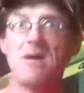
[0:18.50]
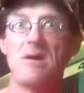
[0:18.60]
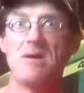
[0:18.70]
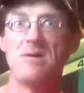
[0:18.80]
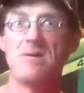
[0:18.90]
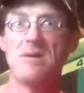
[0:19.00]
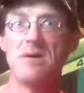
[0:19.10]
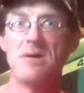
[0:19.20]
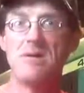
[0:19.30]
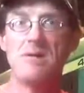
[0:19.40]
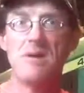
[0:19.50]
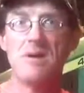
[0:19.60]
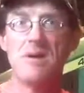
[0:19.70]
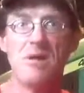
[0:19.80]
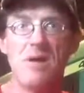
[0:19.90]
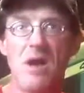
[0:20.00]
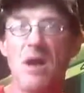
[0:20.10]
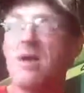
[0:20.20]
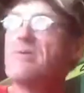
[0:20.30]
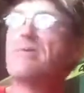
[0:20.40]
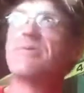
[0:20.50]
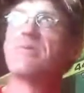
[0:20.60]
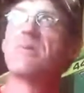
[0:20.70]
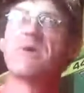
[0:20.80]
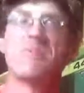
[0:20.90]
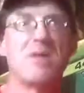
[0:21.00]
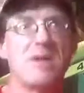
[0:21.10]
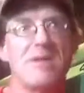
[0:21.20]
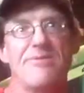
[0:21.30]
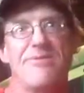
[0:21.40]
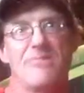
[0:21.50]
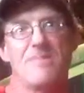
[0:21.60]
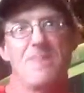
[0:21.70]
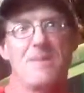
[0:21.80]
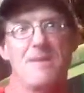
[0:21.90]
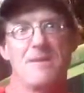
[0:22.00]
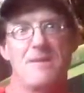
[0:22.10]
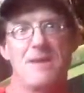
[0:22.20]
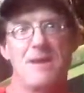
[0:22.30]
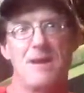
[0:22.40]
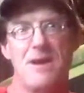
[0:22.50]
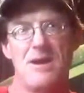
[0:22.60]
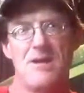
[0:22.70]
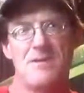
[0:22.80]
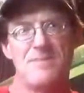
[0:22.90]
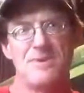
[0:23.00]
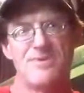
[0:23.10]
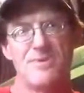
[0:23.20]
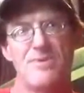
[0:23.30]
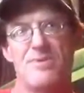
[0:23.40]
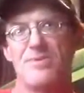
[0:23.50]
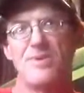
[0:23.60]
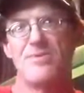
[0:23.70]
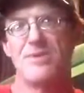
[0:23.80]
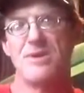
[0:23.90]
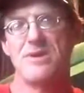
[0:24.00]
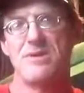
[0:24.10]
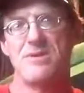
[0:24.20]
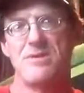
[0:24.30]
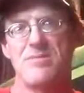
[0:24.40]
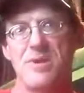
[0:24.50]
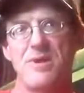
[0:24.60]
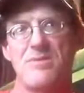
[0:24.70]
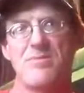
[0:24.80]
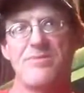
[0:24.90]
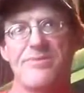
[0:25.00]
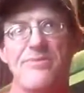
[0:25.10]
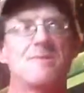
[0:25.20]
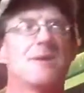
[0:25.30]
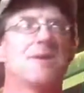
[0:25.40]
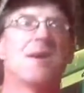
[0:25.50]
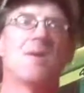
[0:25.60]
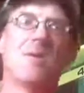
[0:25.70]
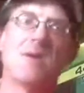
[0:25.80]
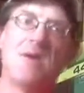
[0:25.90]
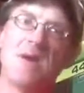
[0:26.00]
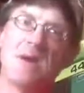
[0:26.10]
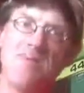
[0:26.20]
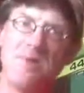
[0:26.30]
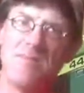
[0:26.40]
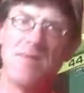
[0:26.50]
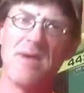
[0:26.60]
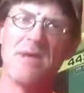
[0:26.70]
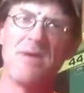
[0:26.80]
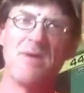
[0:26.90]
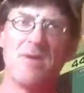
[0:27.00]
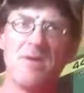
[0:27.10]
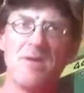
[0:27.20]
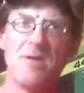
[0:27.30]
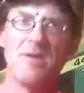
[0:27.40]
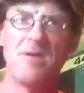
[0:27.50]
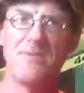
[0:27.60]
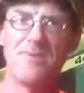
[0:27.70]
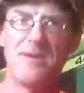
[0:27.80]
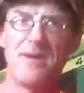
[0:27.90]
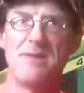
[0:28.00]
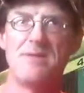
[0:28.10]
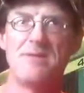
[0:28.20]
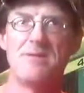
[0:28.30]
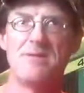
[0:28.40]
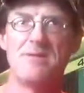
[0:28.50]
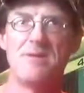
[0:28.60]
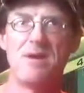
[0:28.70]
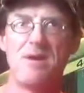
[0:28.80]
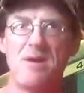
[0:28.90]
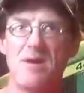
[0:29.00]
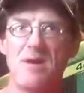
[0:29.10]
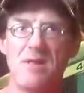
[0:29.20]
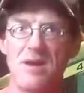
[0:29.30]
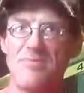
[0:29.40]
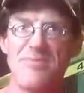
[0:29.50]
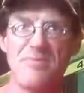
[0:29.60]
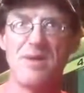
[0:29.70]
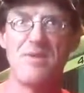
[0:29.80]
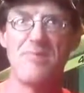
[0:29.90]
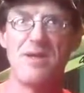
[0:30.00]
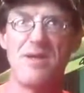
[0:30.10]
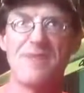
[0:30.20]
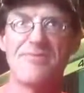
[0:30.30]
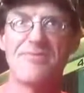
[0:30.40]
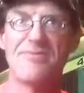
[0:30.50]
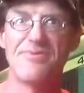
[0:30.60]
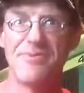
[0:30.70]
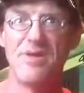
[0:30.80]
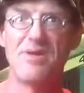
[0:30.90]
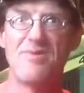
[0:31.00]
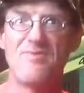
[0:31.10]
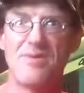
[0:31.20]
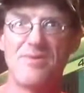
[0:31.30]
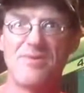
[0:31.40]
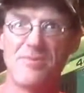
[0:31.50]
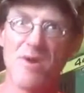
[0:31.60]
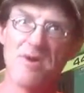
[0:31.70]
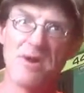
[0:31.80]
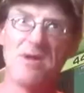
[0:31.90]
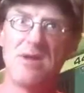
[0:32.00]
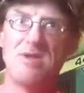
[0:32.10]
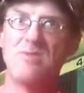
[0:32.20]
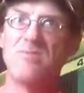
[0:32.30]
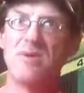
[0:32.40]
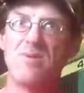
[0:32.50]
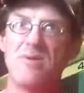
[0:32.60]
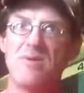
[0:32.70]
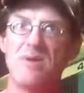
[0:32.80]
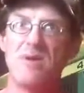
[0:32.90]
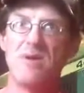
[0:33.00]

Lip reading: 100 tomato plants, but they're running into problems. And now, if you're planning on planting a lot of tomato plants to sell at a farmer's market and you've never